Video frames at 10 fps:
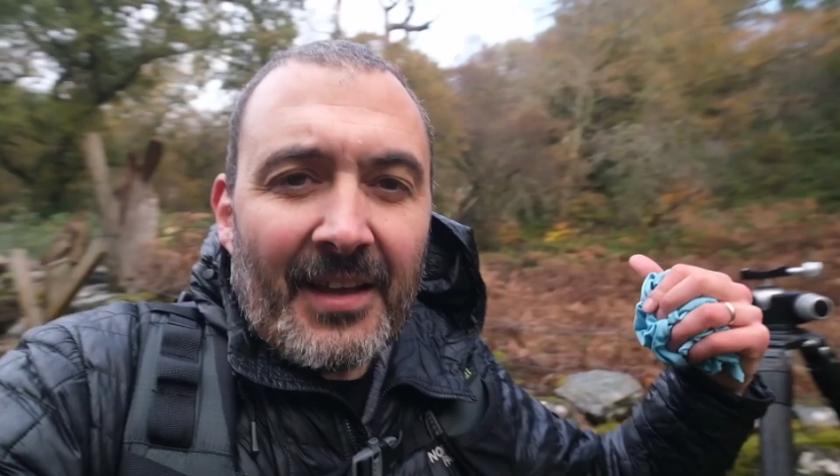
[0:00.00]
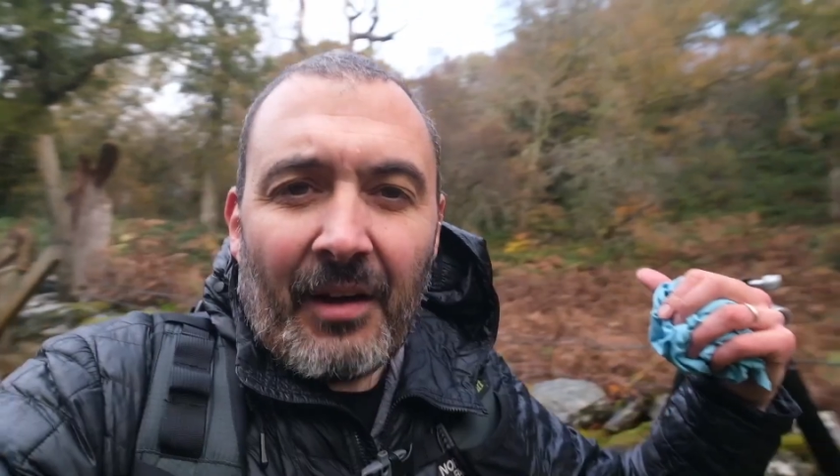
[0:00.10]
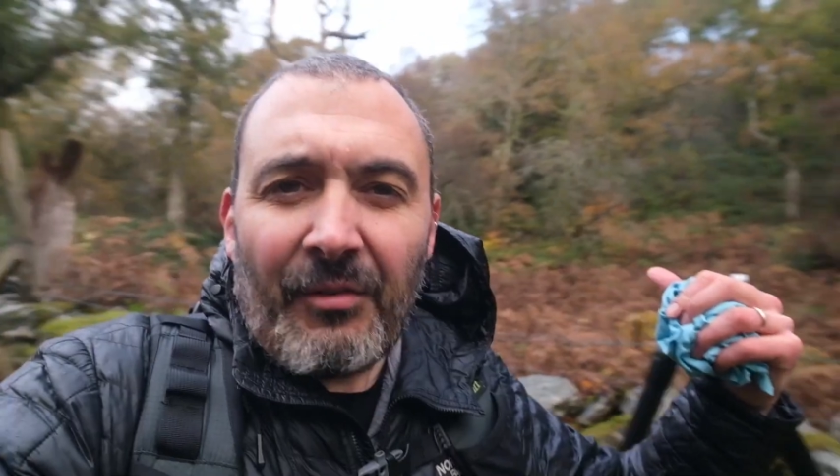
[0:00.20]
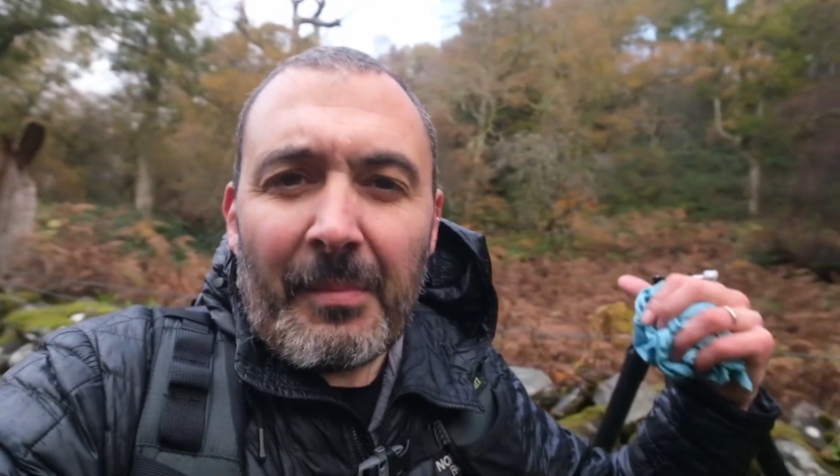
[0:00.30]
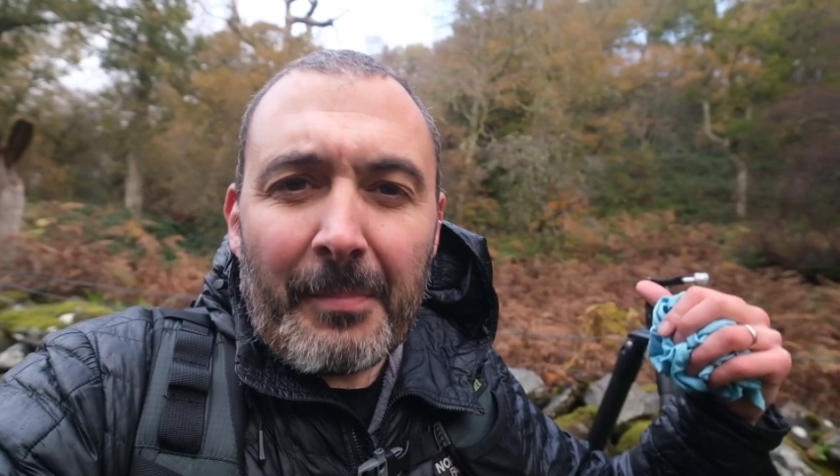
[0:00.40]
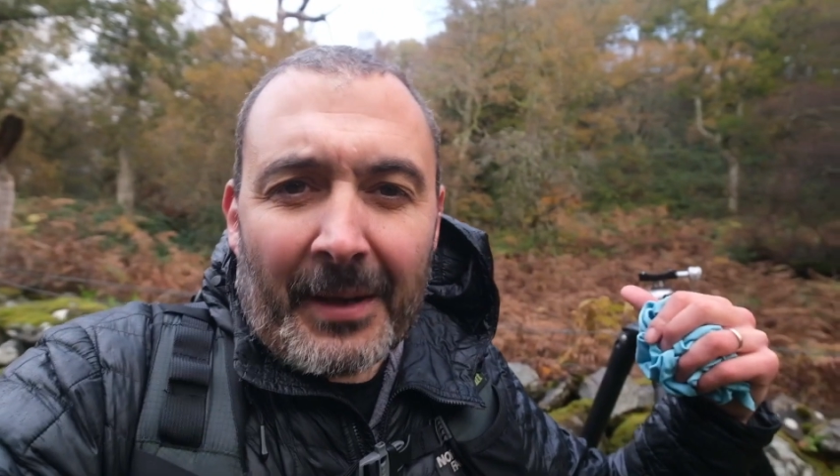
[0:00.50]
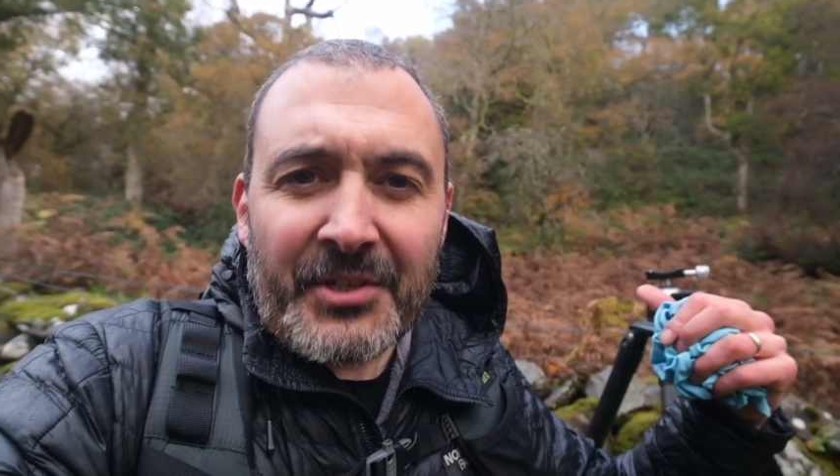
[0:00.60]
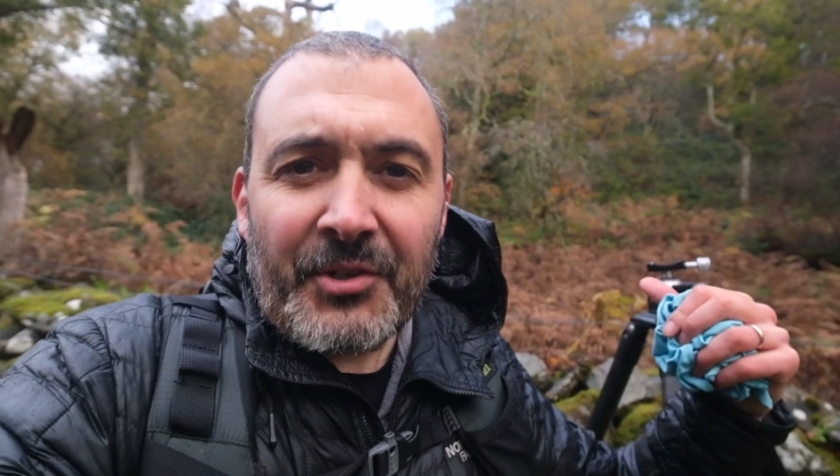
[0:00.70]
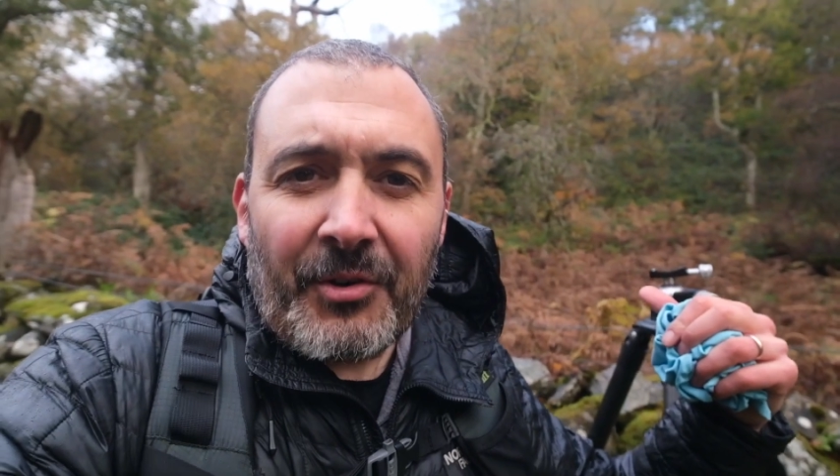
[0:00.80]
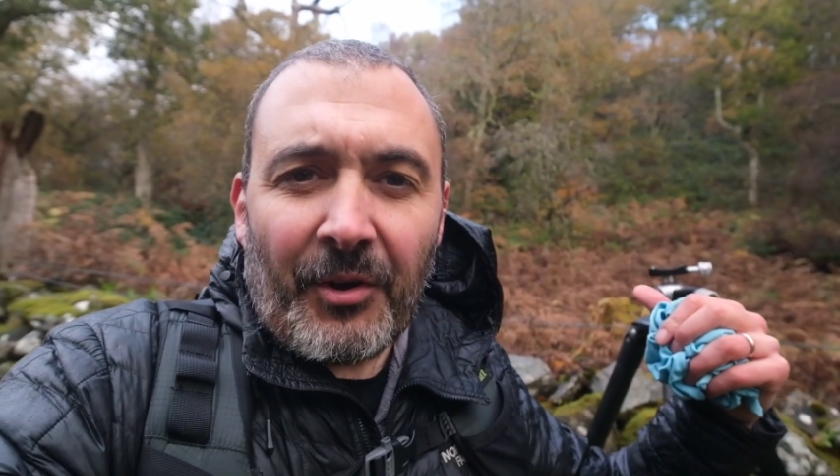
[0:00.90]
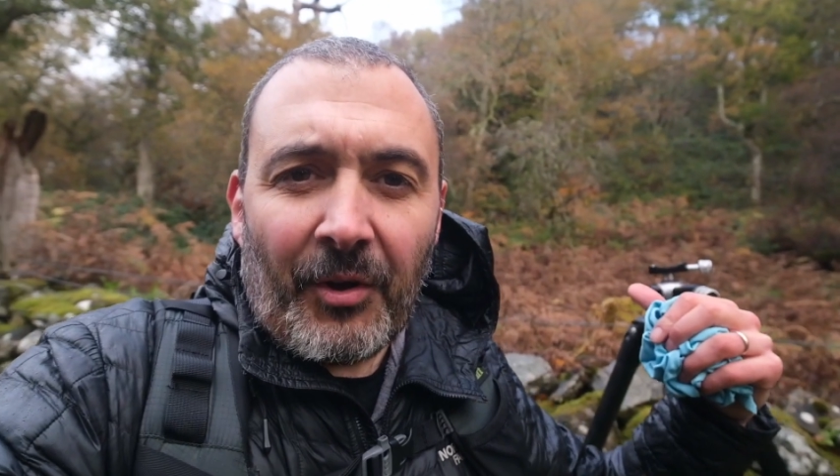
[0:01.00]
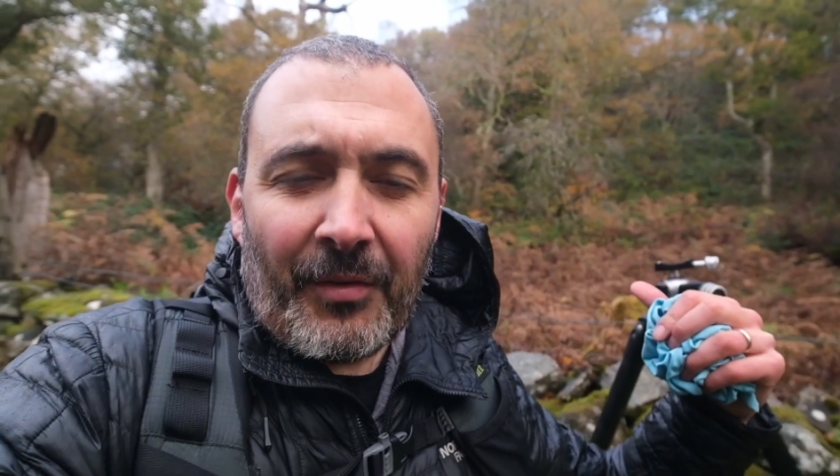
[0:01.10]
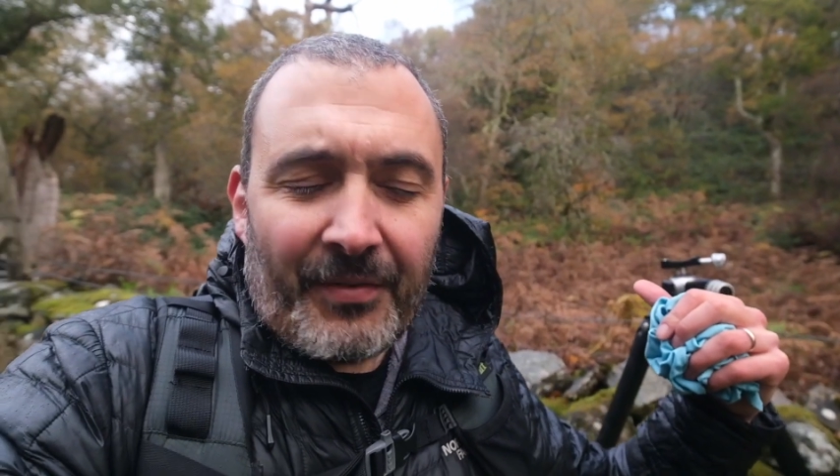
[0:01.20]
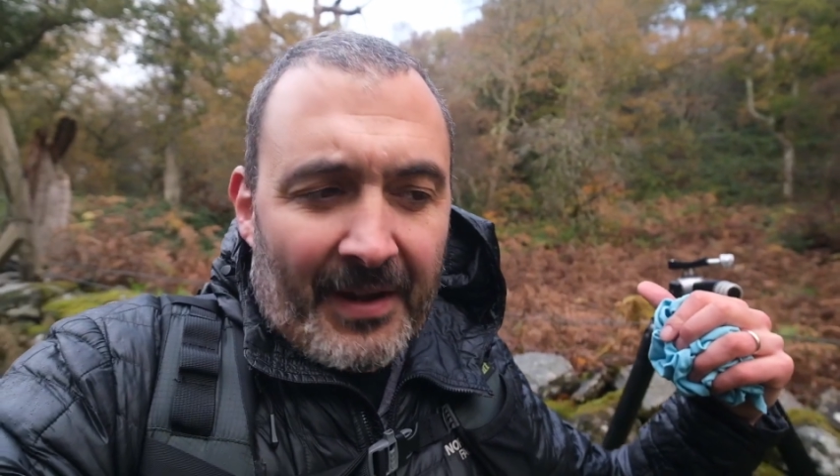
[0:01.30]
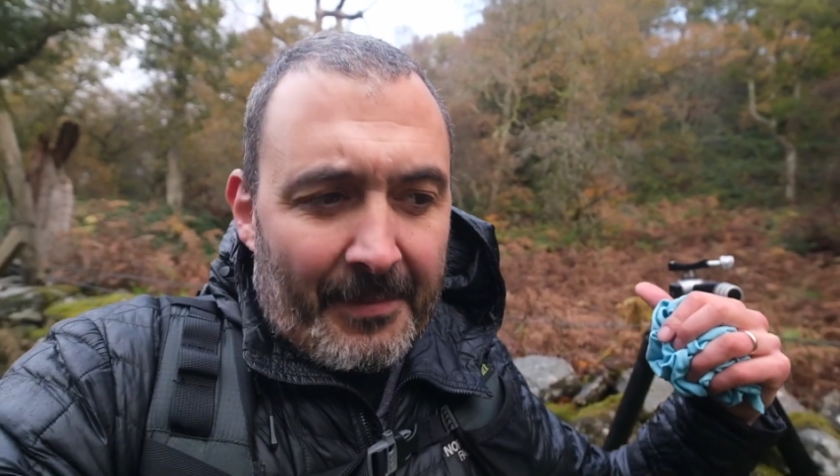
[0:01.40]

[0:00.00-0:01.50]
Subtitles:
A real mixture of